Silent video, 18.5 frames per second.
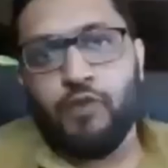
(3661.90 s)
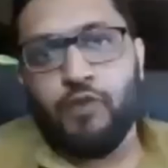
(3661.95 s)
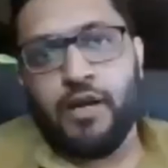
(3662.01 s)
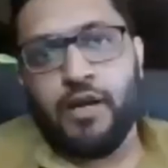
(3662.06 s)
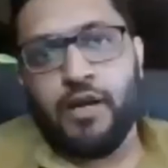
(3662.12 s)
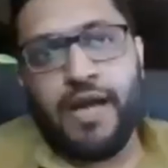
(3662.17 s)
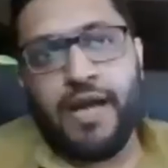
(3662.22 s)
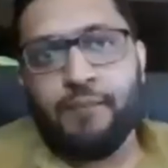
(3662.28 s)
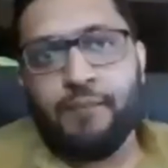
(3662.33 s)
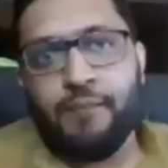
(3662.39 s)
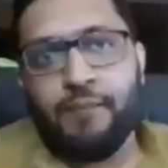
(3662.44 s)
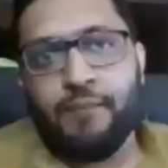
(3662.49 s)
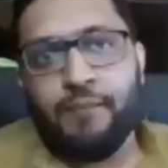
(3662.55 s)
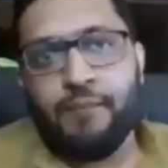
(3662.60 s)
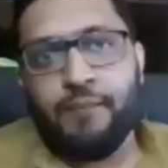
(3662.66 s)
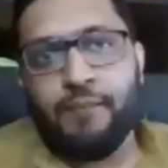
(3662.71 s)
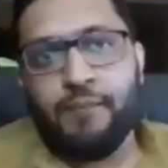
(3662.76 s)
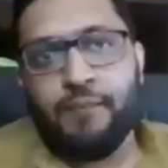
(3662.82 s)
i am a
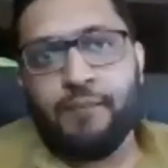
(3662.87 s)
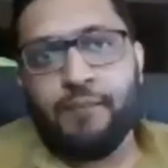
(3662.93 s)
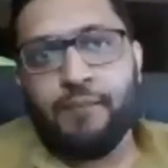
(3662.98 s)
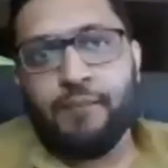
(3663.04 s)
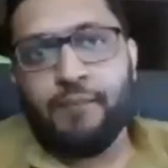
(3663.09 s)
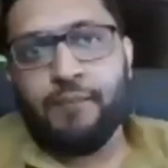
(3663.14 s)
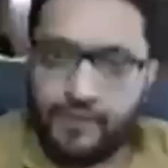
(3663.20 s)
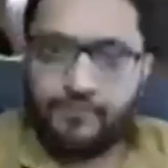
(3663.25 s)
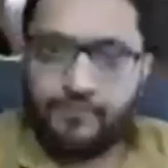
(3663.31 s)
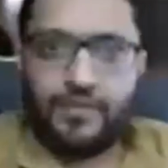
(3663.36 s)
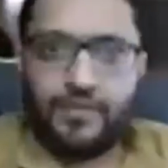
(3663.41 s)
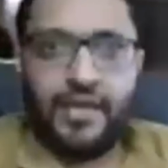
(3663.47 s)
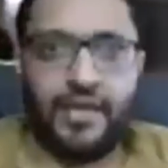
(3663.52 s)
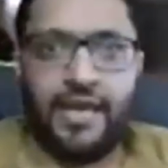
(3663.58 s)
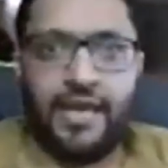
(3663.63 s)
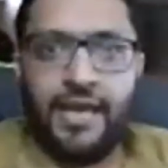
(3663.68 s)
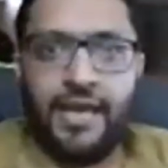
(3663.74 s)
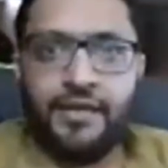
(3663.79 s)
futures trader
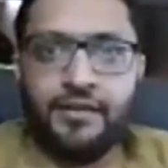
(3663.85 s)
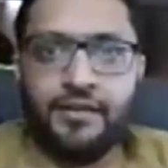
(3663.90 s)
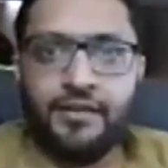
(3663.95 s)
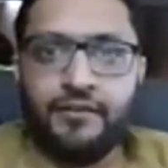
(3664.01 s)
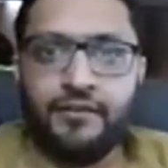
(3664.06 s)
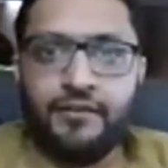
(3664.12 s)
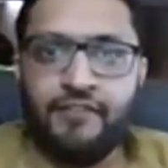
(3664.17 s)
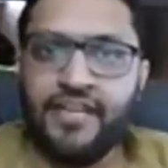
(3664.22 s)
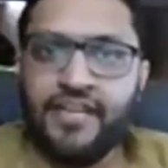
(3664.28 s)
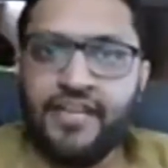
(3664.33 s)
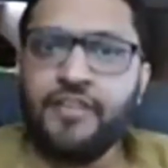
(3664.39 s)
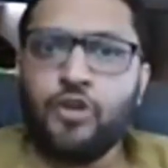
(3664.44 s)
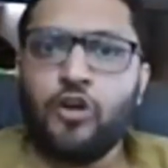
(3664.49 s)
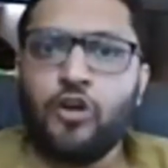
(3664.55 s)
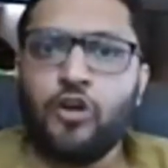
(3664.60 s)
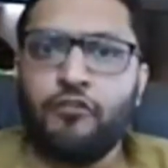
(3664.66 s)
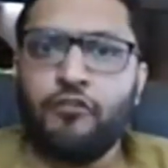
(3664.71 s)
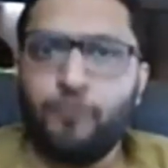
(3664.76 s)
and uh, when i
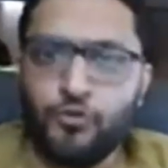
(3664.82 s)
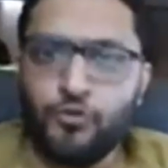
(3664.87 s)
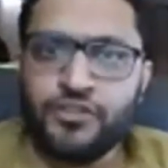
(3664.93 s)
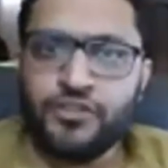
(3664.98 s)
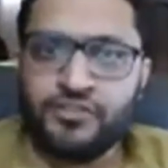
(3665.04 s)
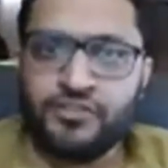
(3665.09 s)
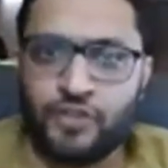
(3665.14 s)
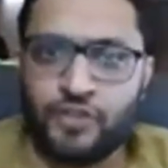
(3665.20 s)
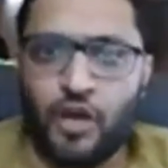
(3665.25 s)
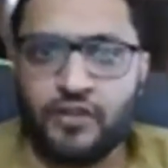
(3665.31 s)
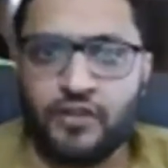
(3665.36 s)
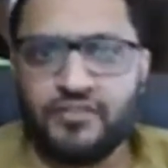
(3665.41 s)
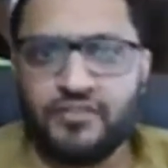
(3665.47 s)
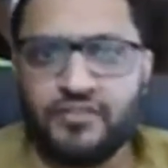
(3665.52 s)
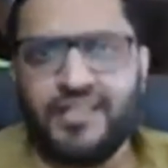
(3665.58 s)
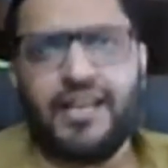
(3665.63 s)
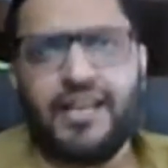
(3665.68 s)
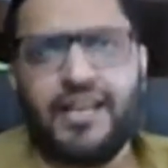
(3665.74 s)
talk of futures
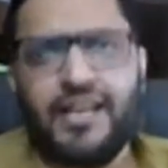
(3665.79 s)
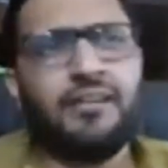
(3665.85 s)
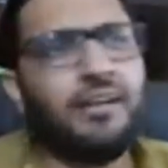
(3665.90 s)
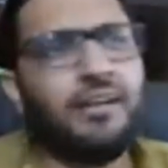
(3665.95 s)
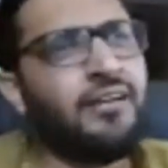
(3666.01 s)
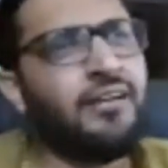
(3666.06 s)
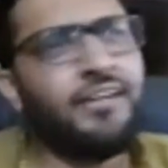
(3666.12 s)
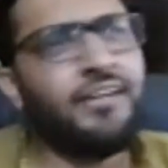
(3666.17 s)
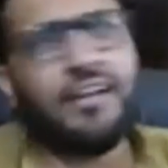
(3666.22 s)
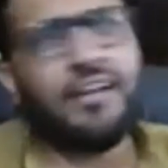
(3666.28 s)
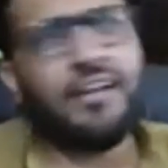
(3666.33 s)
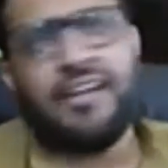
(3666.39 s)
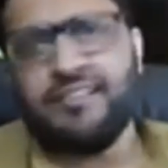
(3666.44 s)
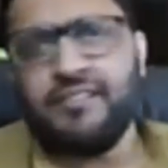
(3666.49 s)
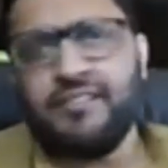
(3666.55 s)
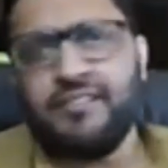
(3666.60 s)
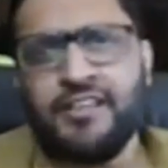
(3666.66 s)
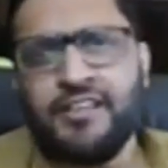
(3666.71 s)
stocks there are a little
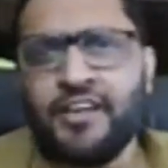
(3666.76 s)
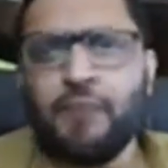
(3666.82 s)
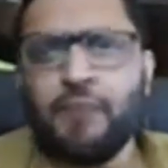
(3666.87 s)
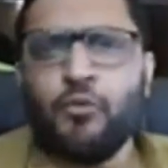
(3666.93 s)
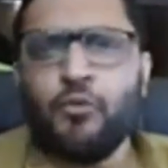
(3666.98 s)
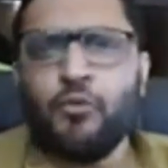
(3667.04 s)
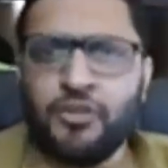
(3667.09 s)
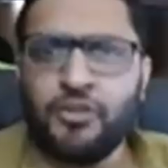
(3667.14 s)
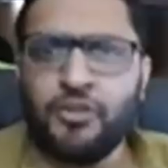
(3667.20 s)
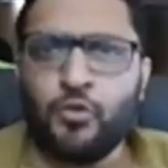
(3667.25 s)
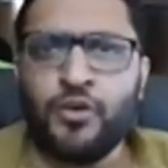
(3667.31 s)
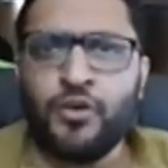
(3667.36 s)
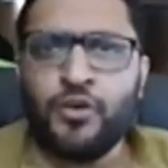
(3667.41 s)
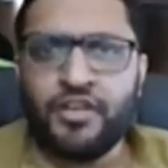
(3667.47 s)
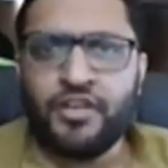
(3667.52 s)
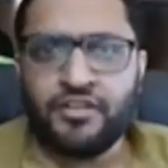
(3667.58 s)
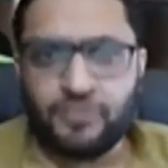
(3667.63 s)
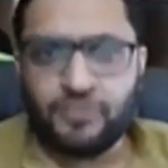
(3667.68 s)
less little more than
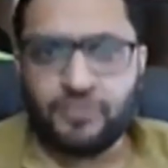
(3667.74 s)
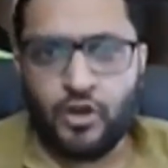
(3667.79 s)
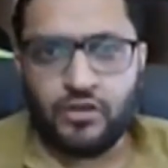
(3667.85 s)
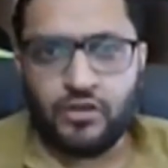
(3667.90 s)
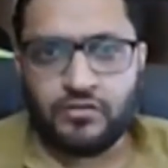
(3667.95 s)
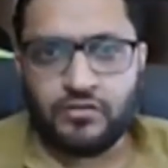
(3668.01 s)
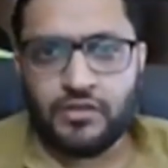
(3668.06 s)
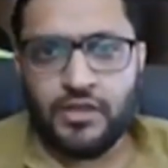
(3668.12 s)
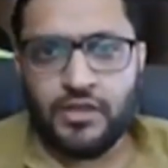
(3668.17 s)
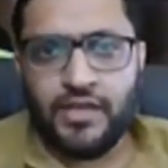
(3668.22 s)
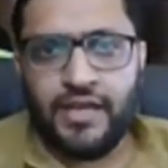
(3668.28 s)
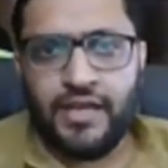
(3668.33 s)
200 stocks